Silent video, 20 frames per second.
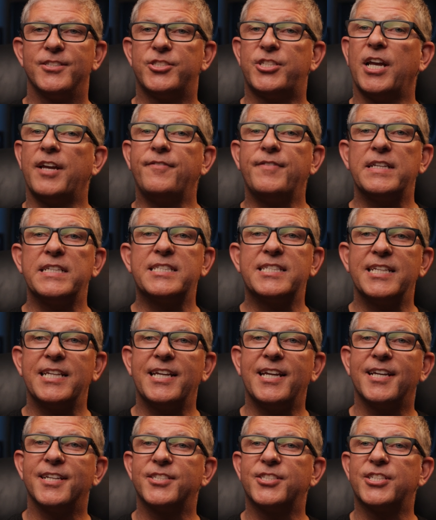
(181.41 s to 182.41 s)

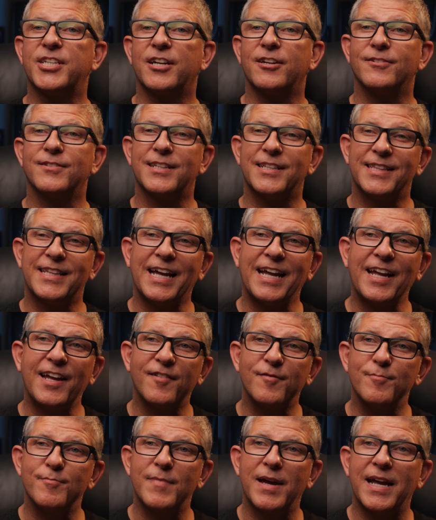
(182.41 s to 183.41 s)
JVC has shared that they
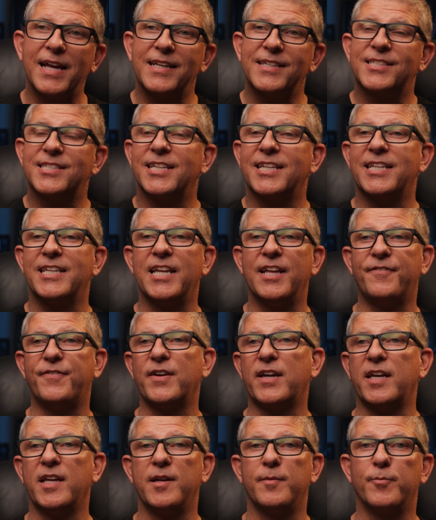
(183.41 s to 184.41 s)
have made
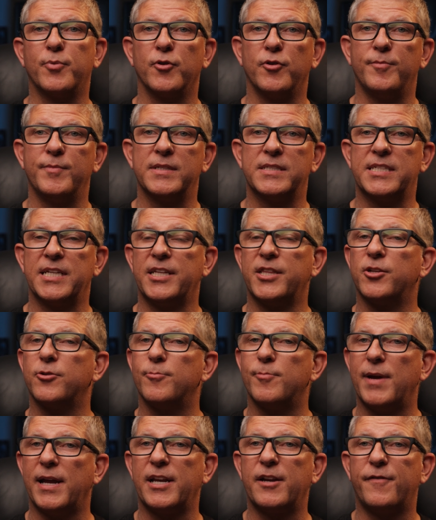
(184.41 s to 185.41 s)
significant improvements in their
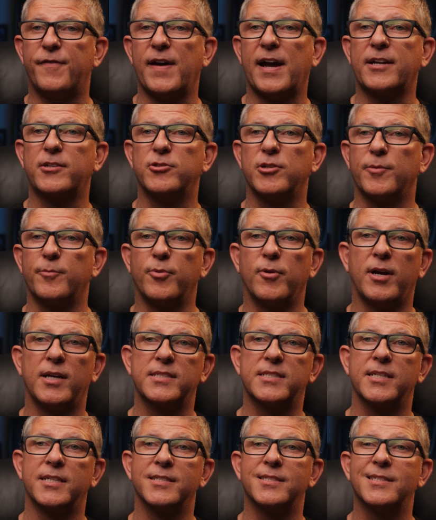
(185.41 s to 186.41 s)
manufacturing
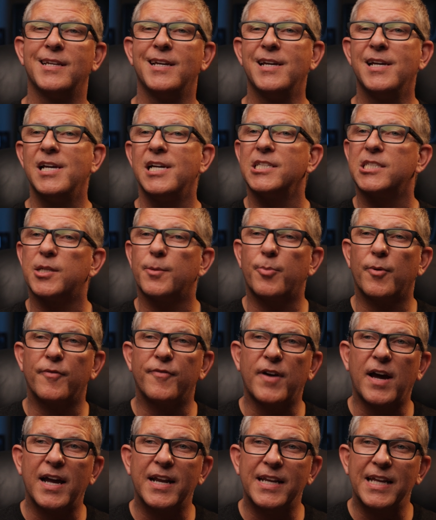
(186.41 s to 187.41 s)
process to
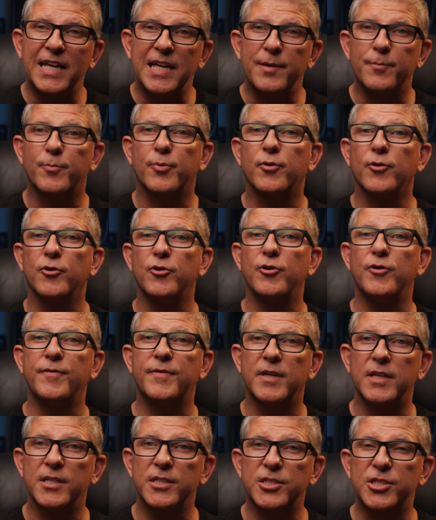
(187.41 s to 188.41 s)
provide improved
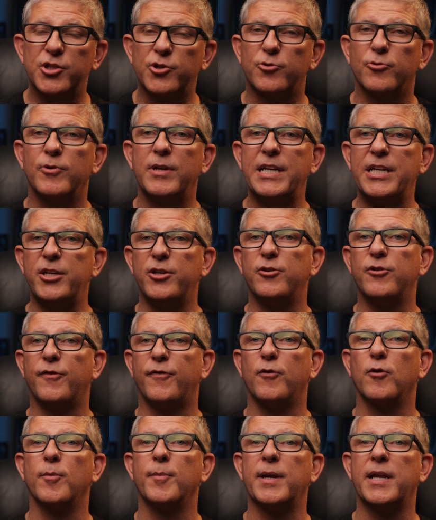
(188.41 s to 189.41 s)
screen
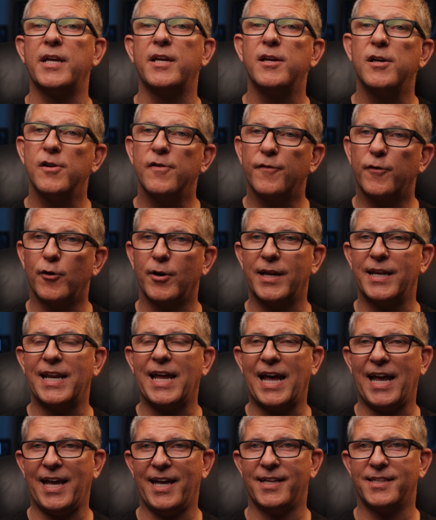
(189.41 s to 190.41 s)
uniformity for
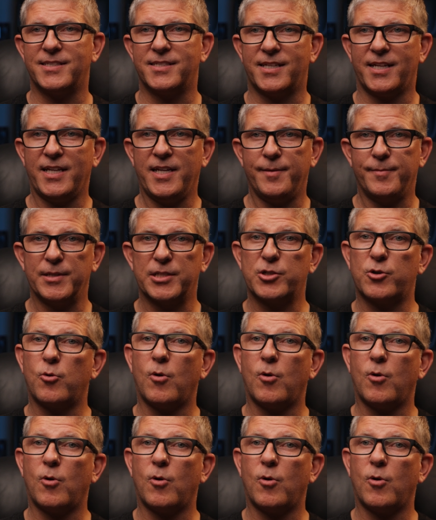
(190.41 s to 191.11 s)
enhanced image